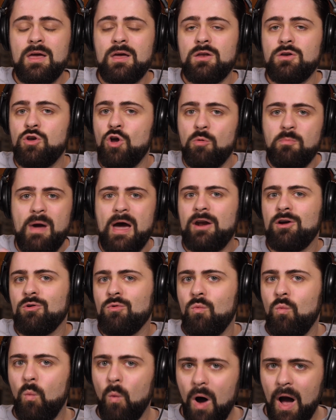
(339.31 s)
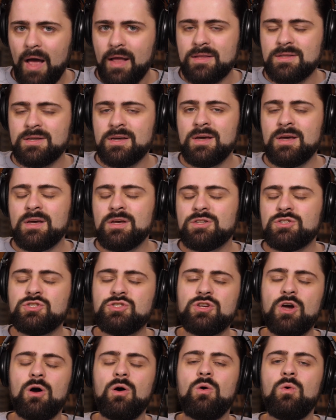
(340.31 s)
no matter what.
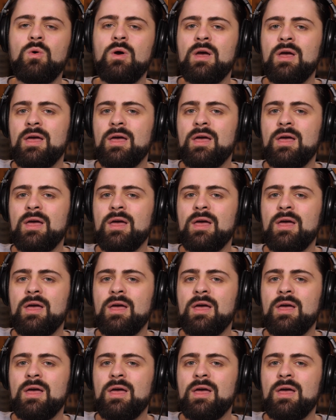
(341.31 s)
So